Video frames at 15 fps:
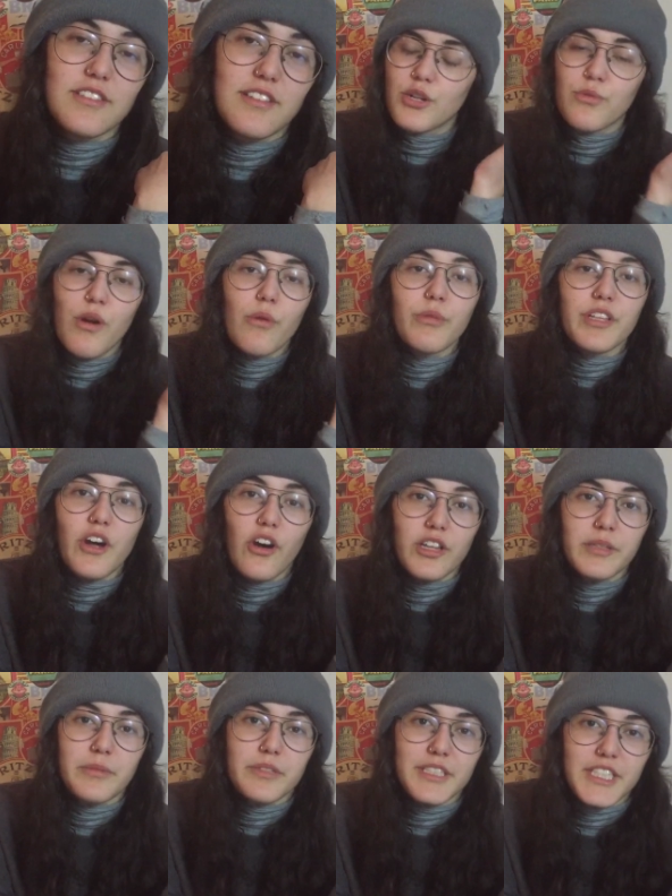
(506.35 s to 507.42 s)
the one with
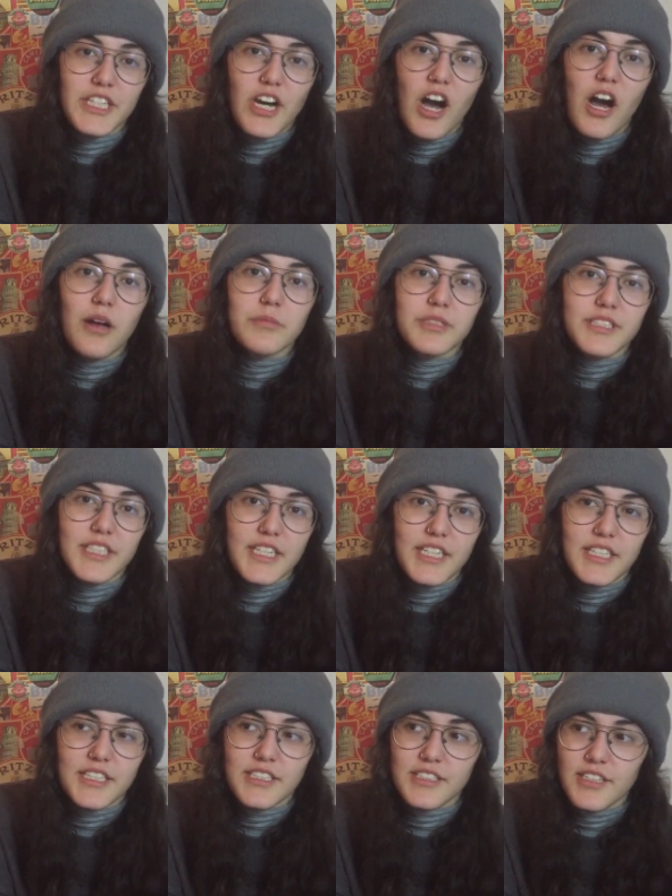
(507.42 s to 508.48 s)
Holly Marie Combs
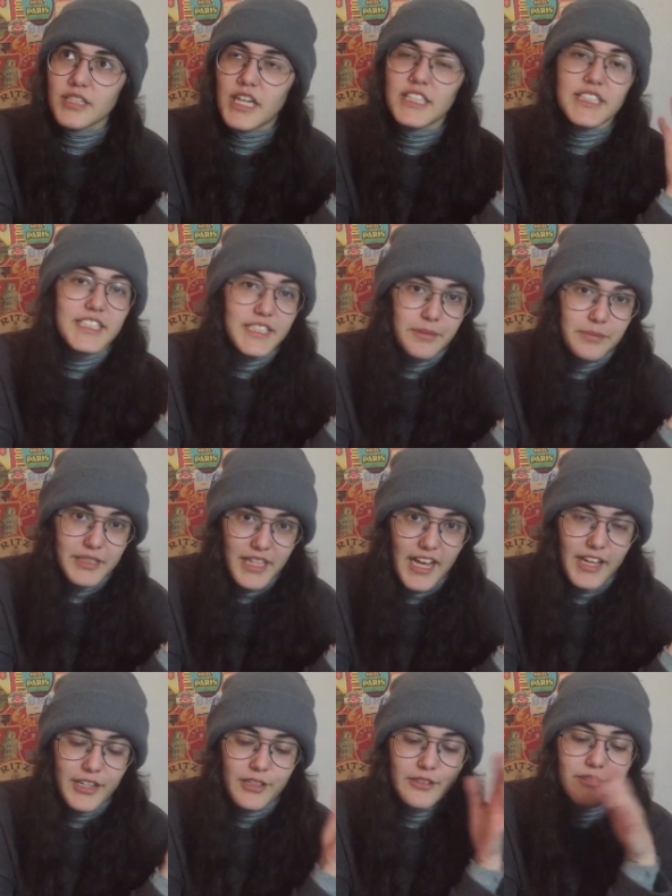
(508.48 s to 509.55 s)
and Alyssa
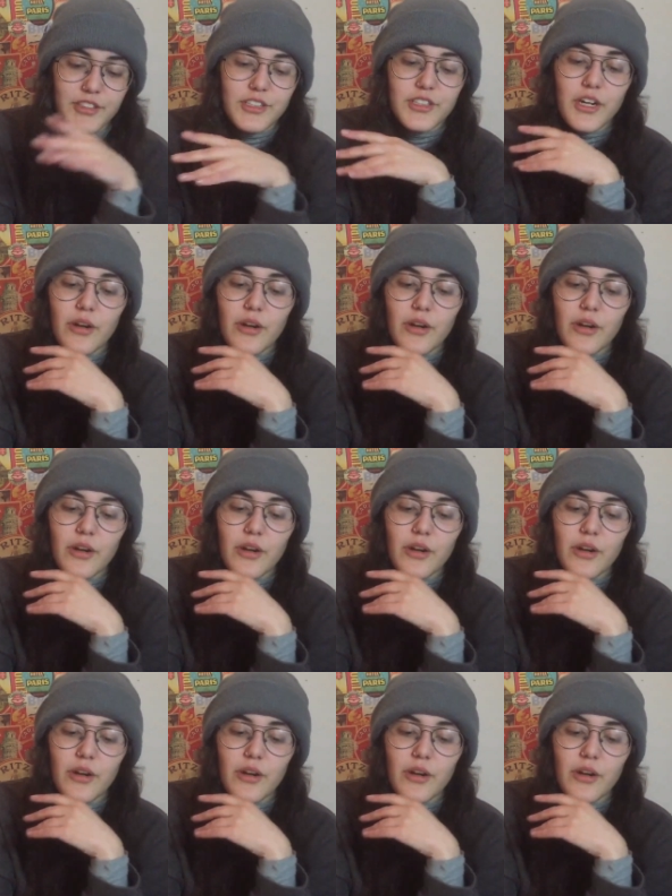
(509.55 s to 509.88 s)
Milano, you